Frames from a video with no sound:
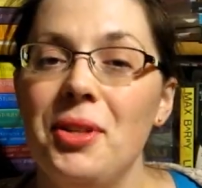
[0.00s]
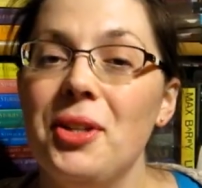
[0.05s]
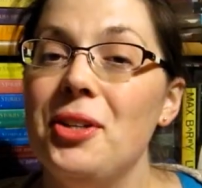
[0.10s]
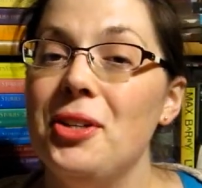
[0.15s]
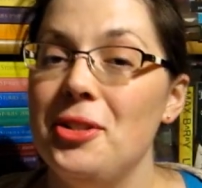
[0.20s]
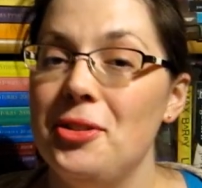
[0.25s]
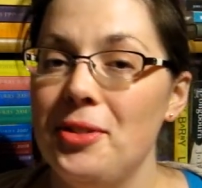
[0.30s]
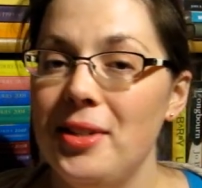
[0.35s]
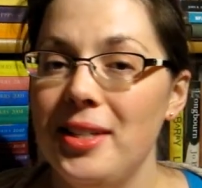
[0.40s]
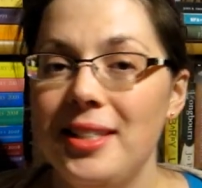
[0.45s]
The
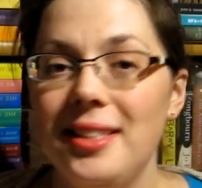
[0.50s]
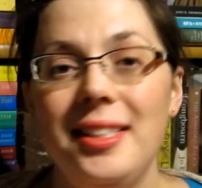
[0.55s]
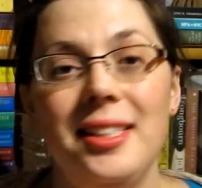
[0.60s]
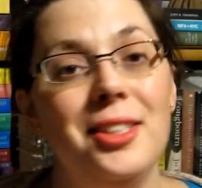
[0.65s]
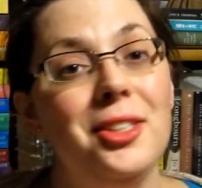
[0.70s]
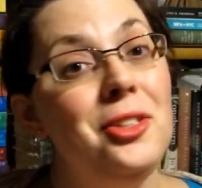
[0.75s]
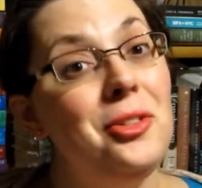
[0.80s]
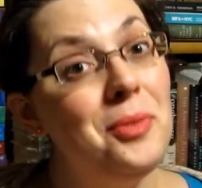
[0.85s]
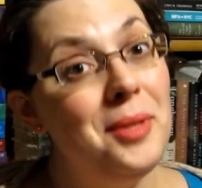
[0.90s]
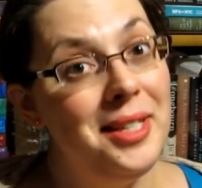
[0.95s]
Goodreads
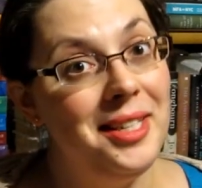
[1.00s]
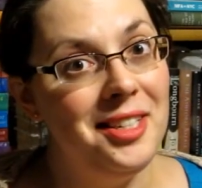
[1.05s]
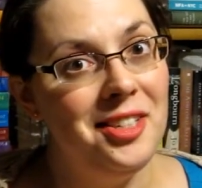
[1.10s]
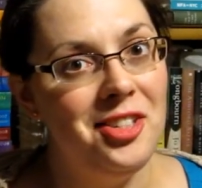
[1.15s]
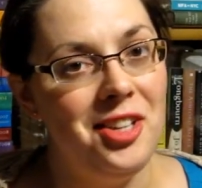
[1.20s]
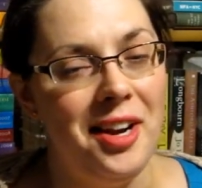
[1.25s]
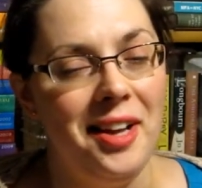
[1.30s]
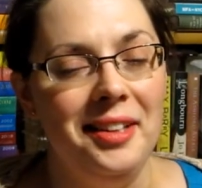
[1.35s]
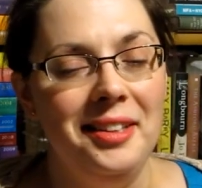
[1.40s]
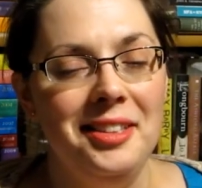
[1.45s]
Seasonal Reading
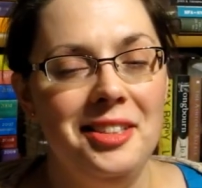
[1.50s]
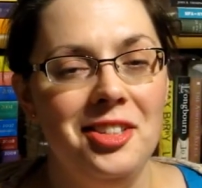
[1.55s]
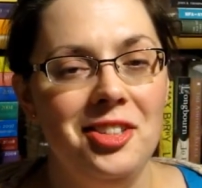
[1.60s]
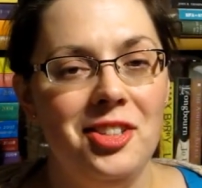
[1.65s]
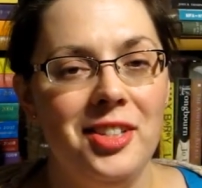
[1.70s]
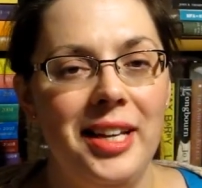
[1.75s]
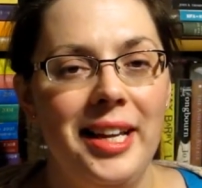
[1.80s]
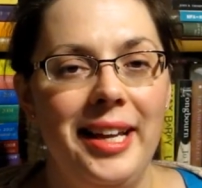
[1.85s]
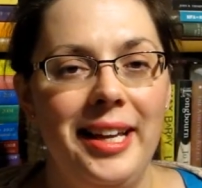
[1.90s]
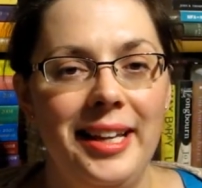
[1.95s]

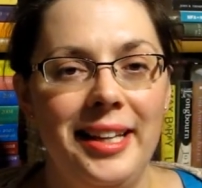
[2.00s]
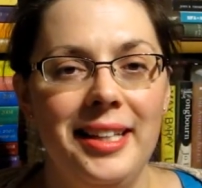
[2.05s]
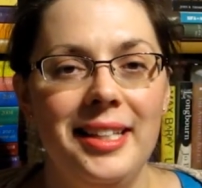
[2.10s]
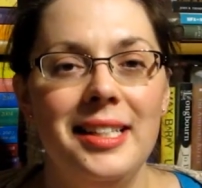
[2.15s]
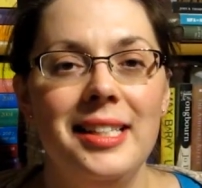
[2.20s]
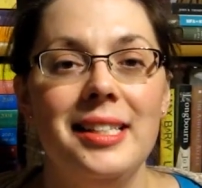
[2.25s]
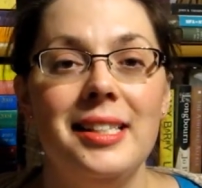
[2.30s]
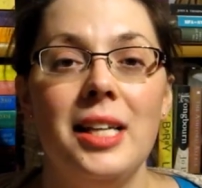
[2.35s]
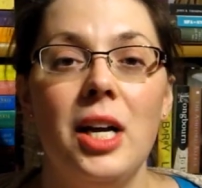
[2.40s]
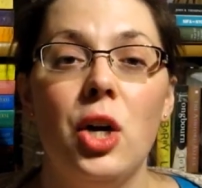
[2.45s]
Challenge
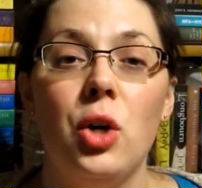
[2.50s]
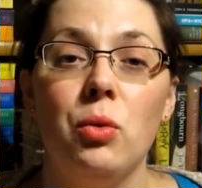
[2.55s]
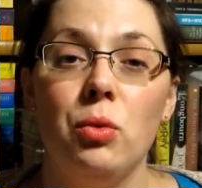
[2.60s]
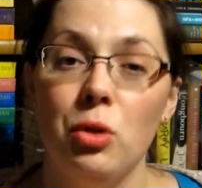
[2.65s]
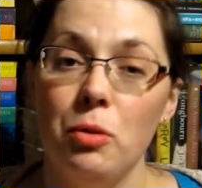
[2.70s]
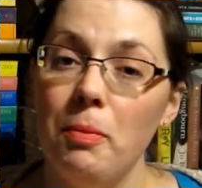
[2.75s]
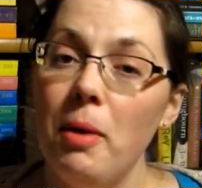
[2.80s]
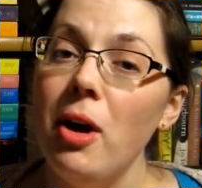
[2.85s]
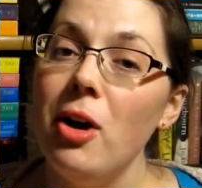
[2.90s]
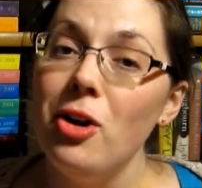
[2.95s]
is a
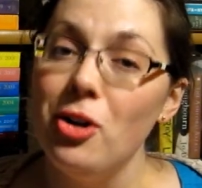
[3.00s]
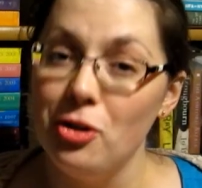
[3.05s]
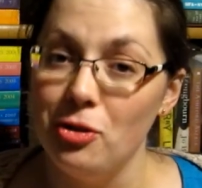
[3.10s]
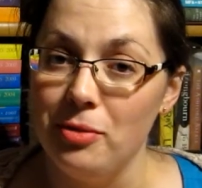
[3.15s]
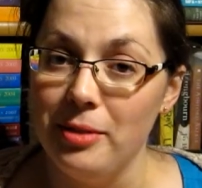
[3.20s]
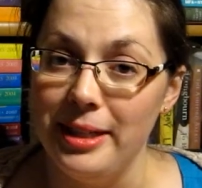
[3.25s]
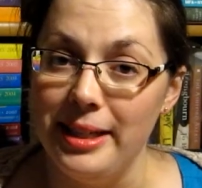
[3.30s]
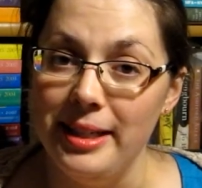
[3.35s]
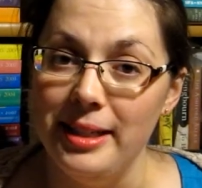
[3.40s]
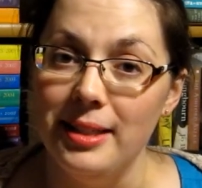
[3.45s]
group on
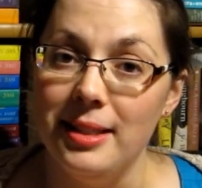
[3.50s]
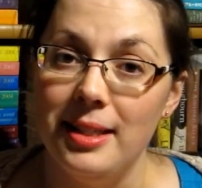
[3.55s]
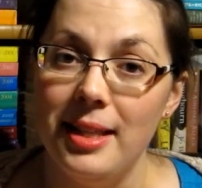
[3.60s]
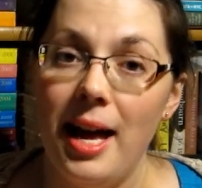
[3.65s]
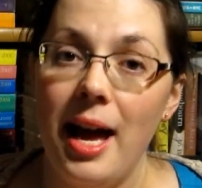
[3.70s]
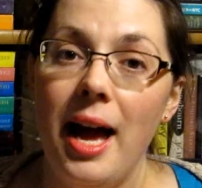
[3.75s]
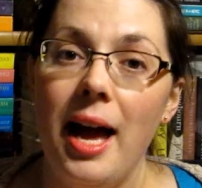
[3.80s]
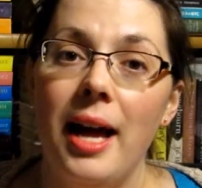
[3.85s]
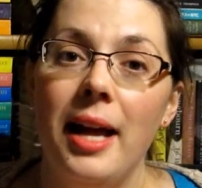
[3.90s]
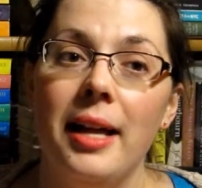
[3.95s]
Goodreads
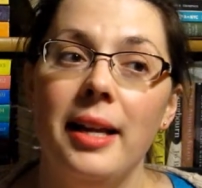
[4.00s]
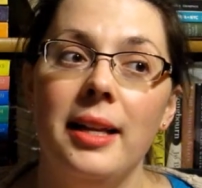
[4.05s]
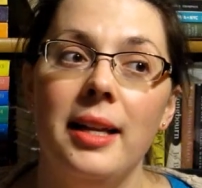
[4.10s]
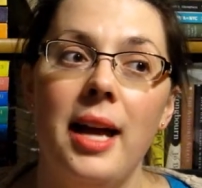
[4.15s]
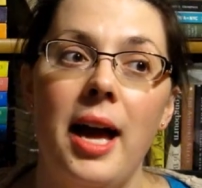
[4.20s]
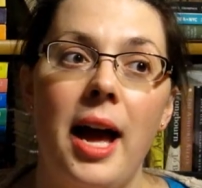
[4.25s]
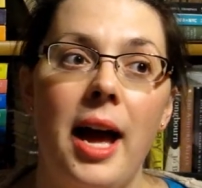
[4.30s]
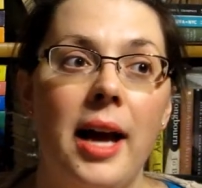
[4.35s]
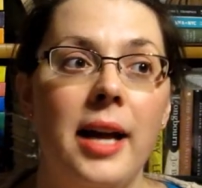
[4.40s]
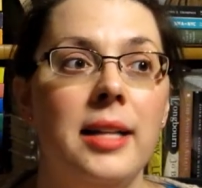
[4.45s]
that
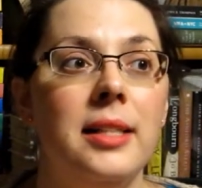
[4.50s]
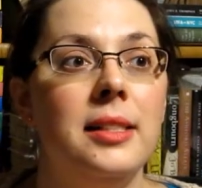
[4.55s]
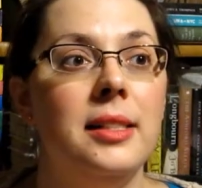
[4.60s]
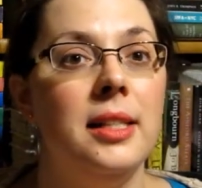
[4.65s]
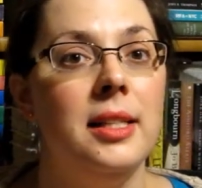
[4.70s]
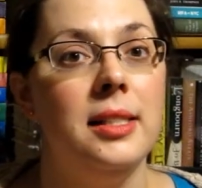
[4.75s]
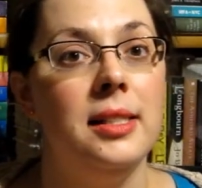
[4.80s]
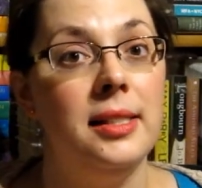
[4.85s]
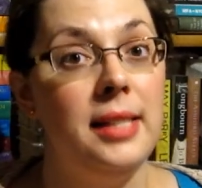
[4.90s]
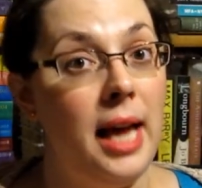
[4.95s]
has
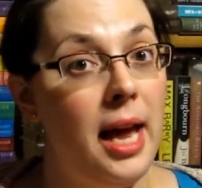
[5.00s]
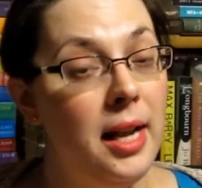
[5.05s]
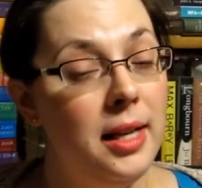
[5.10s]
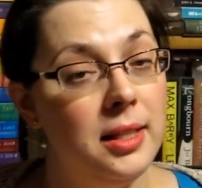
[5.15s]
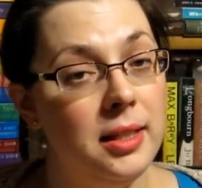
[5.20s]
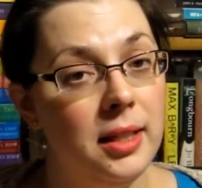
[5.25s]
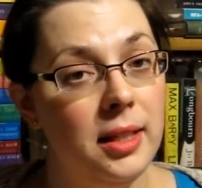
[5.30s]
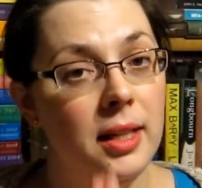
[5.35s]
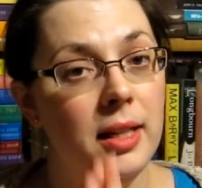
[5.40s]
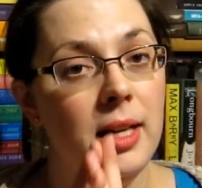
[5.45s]
a set